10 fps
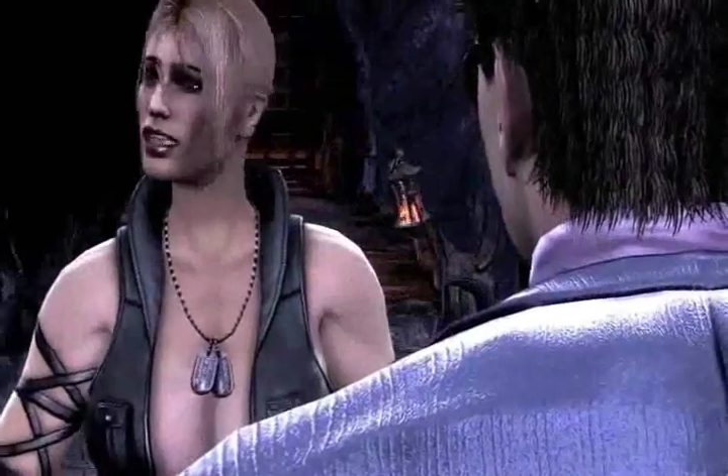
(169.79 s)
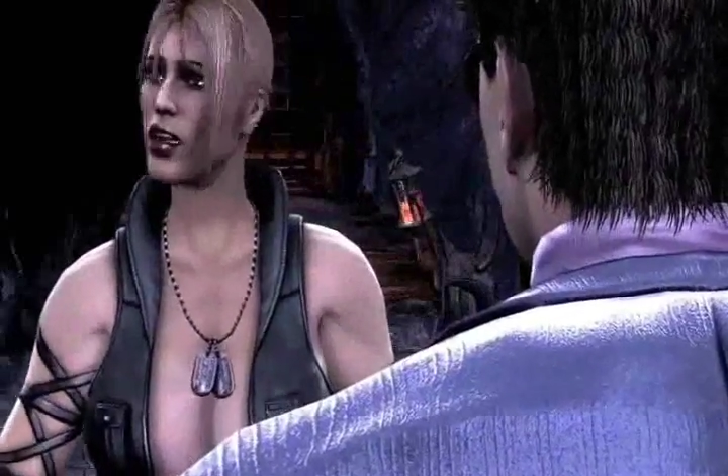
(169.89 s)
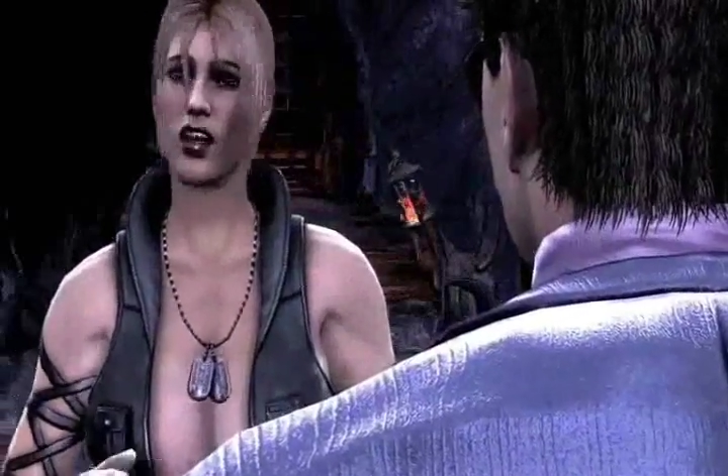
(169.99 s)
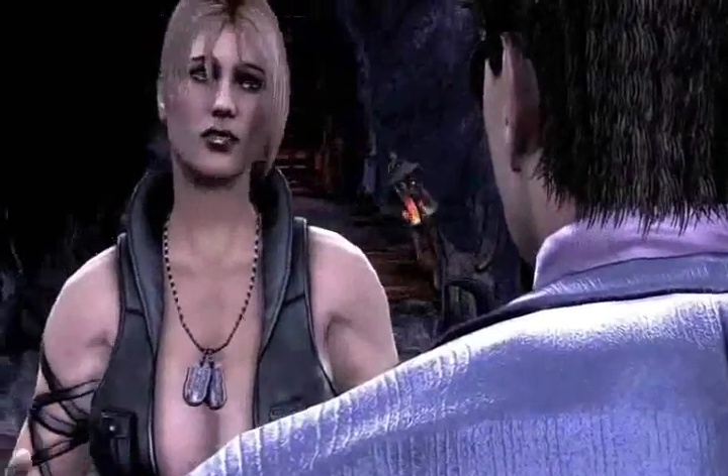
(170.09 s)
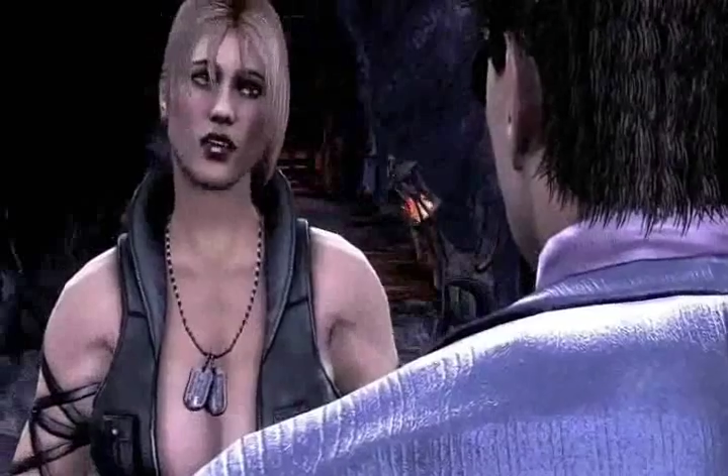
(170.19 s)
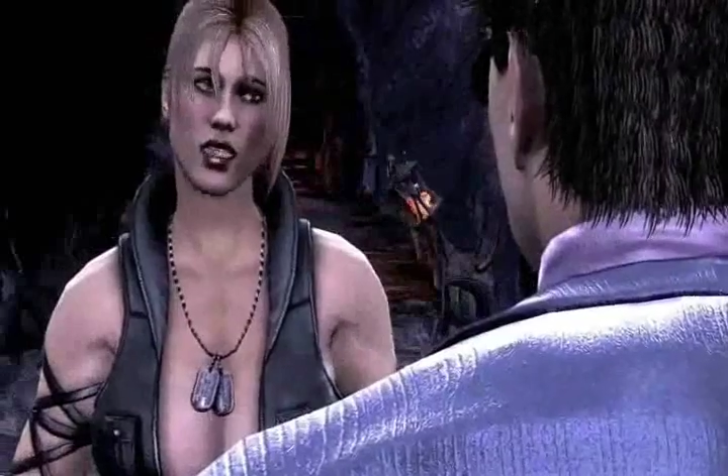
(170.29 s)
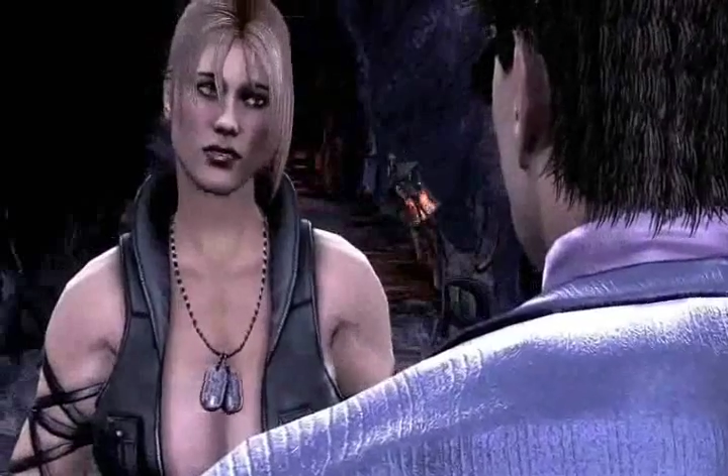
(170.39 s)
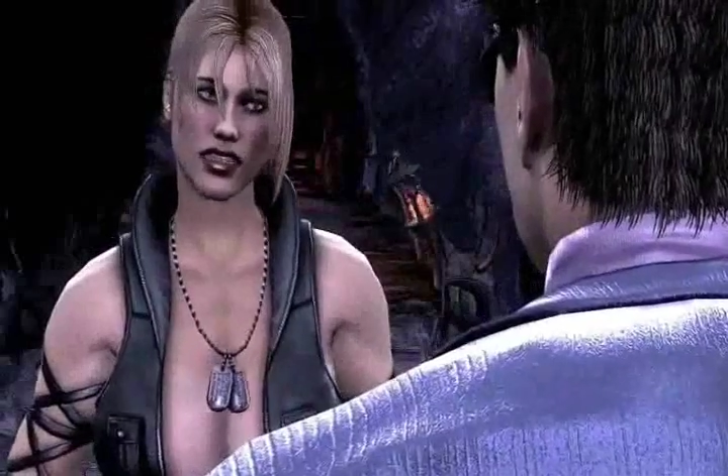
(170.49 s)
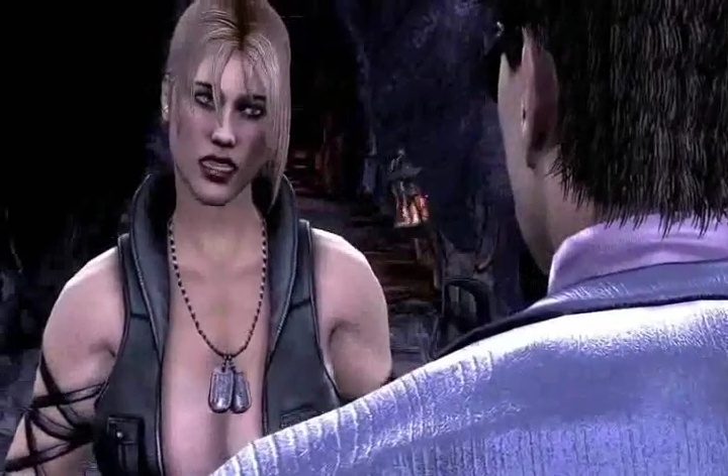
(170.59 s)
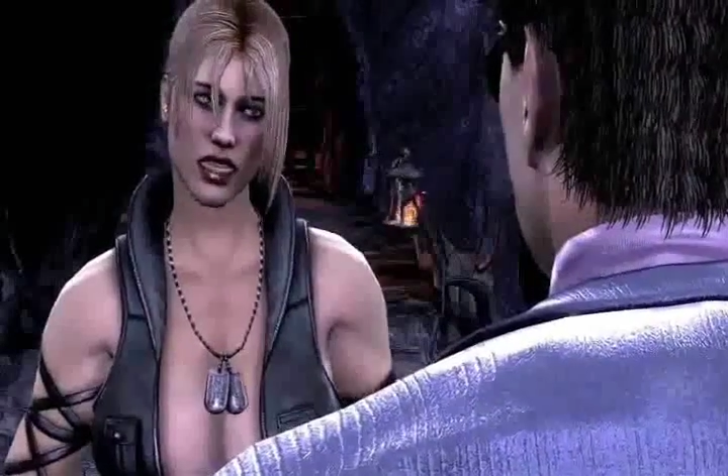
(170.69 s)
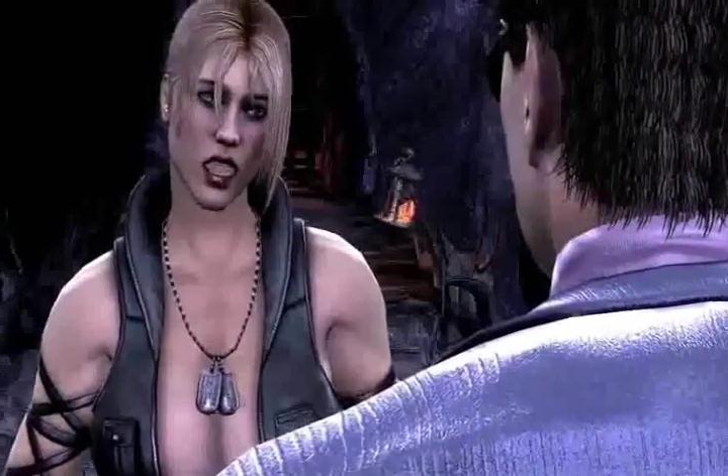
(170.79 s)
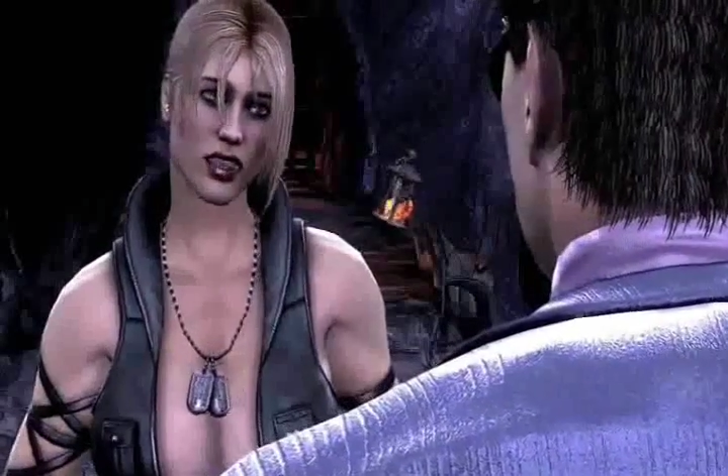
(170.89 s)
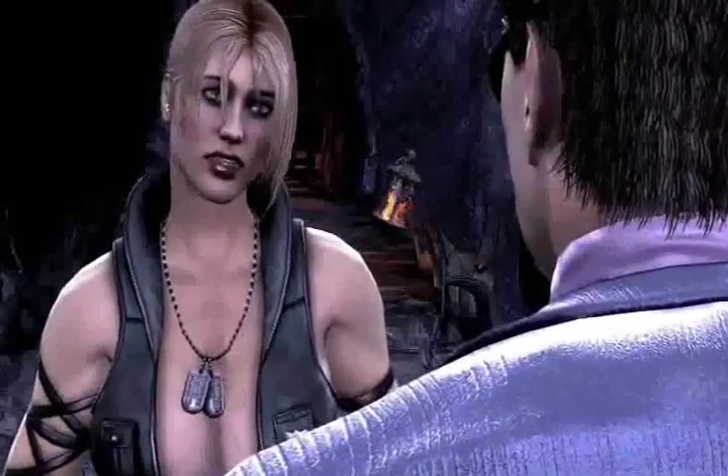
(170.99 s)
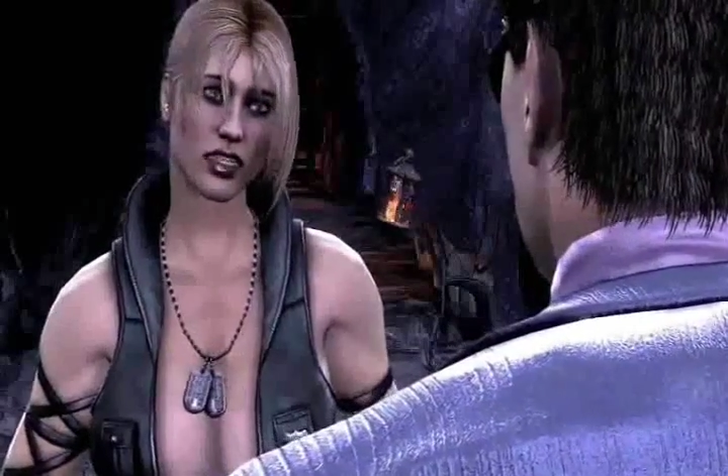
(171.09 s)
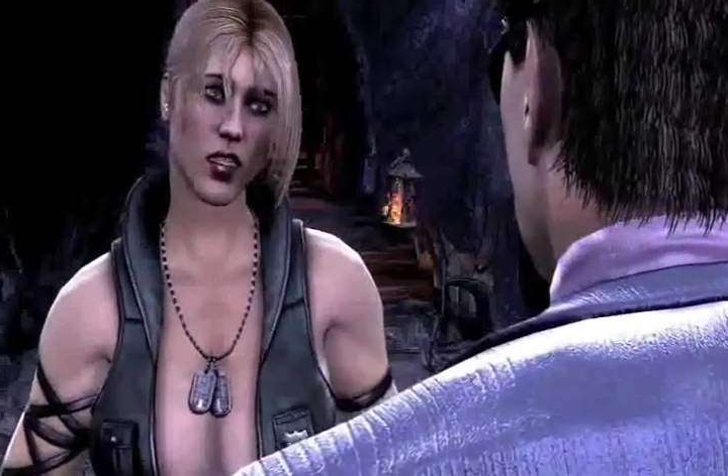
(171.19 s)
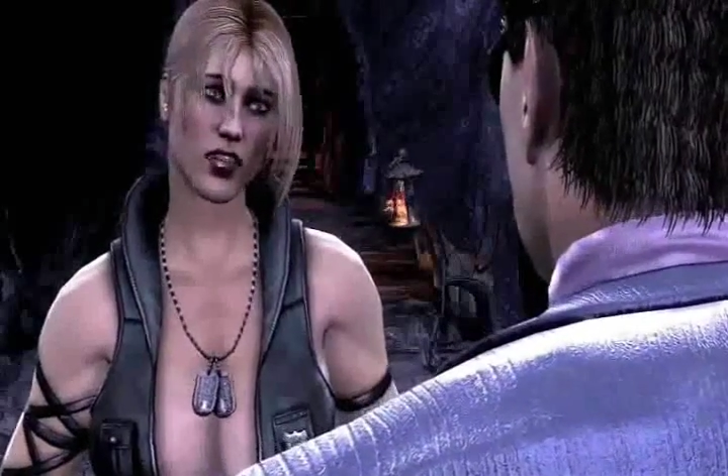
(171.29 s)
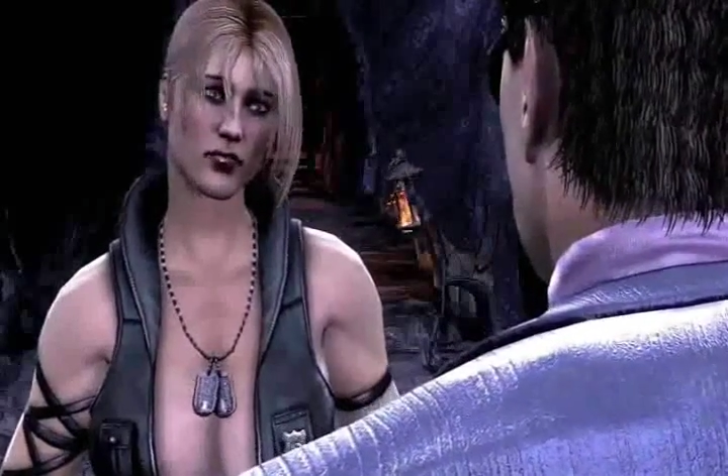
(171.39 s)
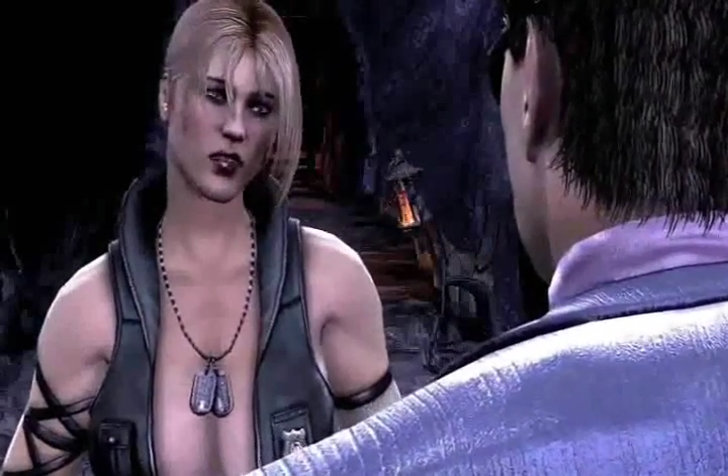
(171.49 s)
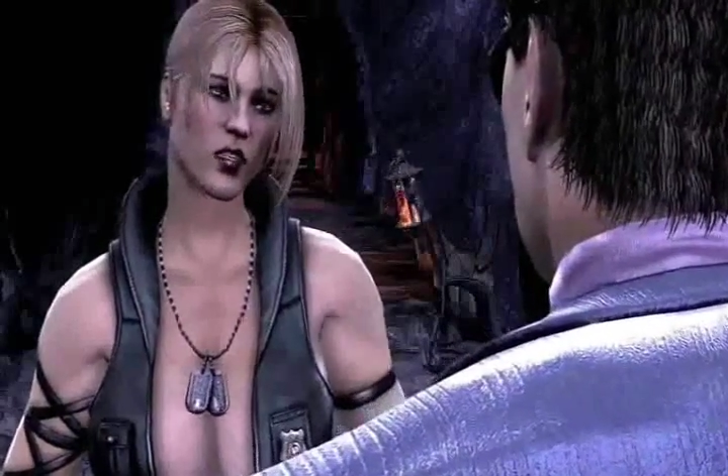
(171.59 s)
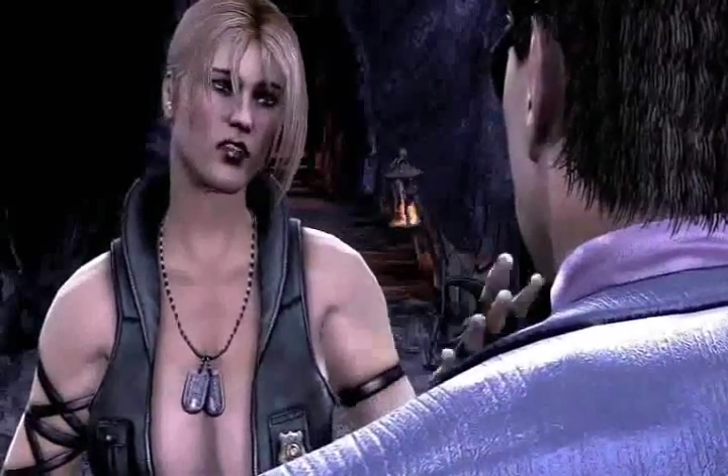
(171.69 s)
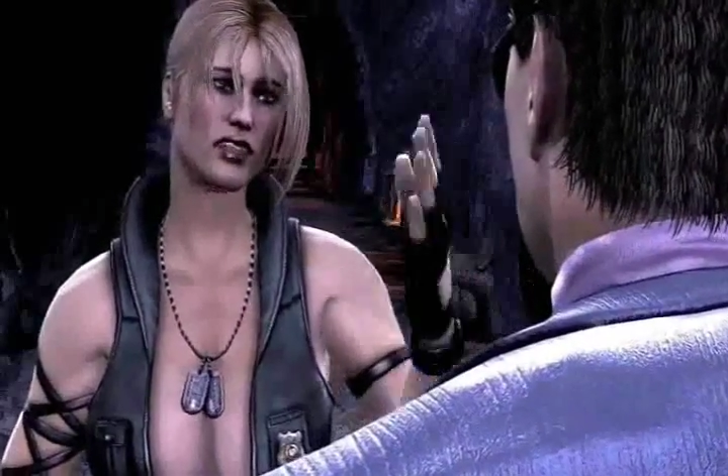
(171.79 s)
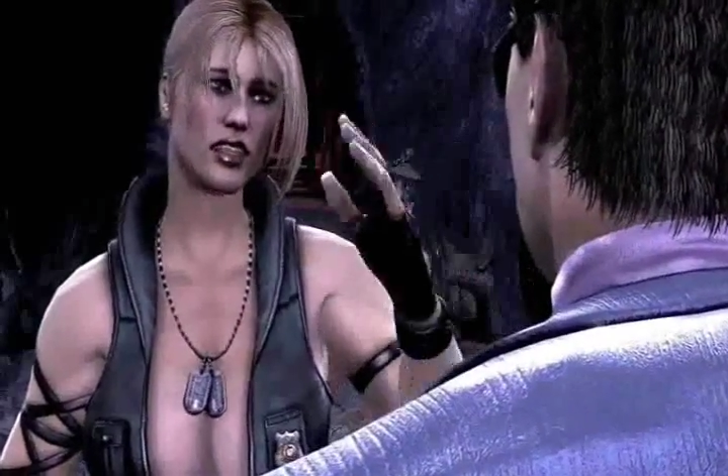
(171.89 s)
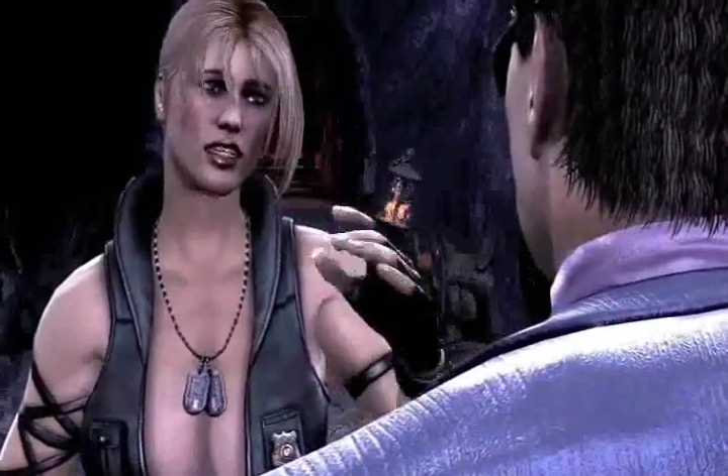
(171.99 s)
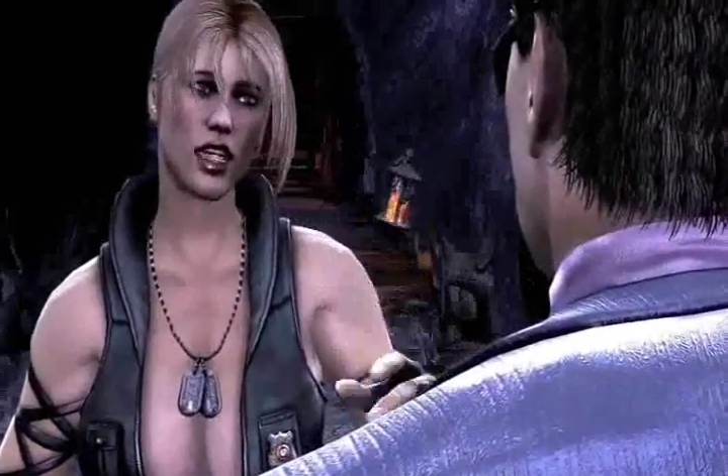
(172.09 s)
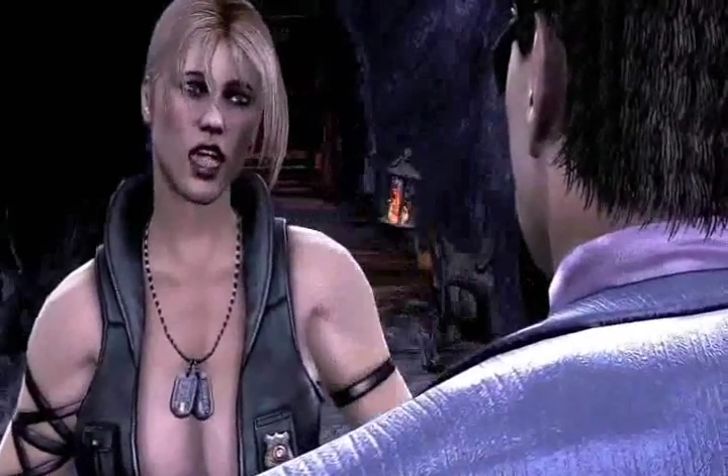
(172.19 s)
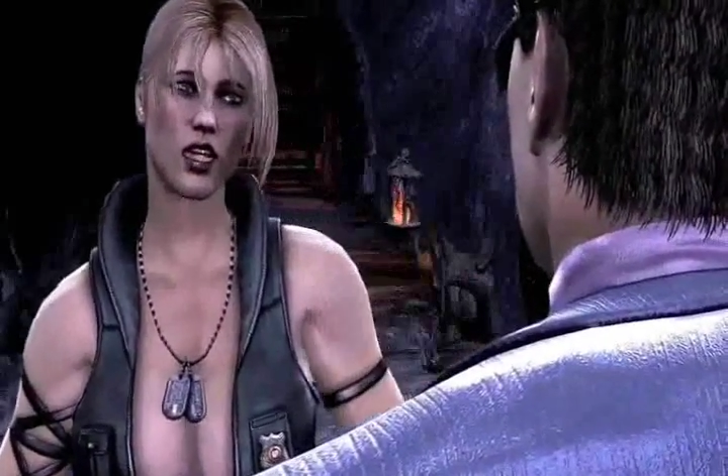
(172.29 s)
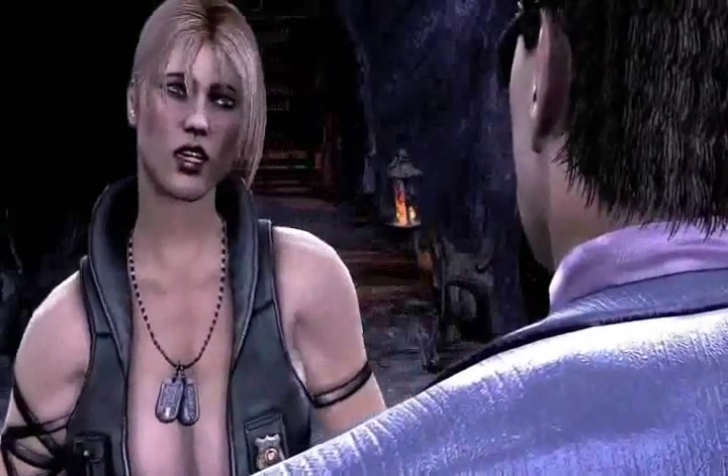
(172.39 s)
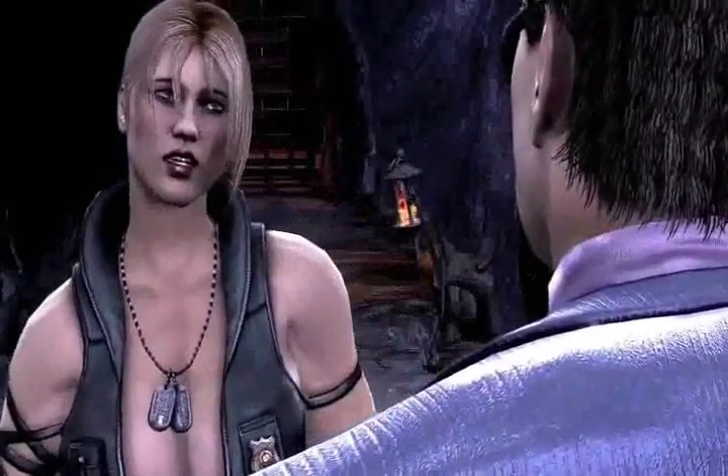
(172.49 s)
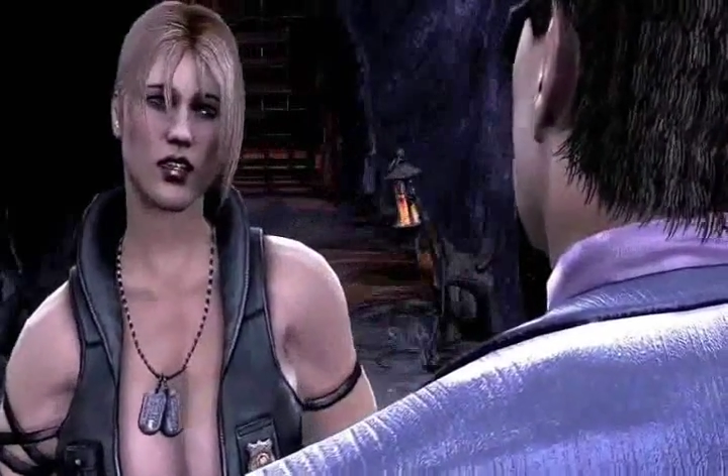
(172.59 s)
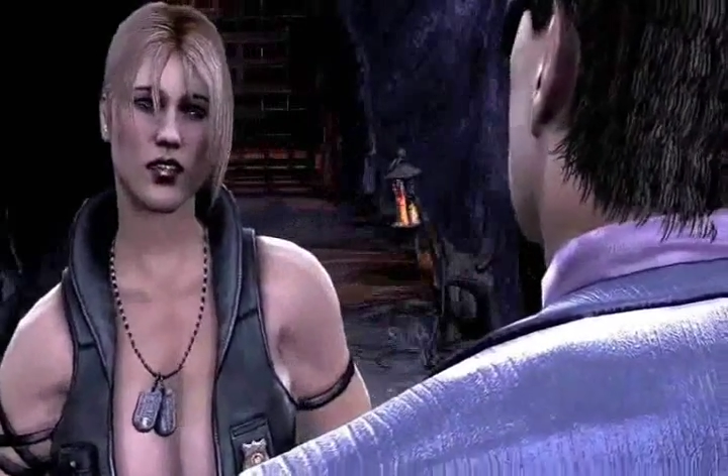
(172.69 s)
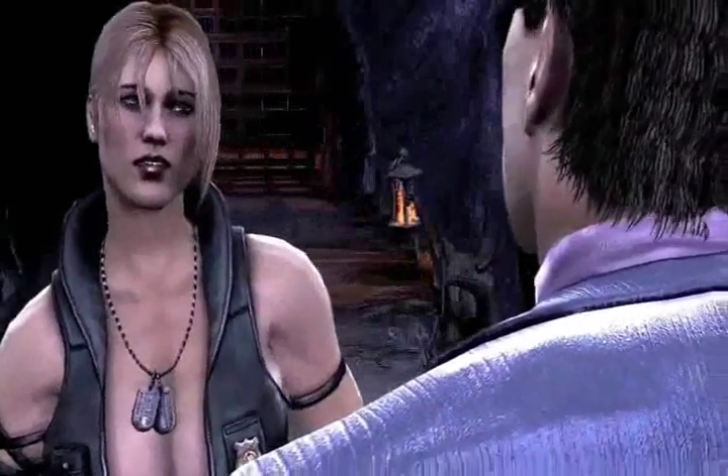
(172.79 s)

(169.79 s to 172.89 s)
I'm in no mood to be hit on by some movie star.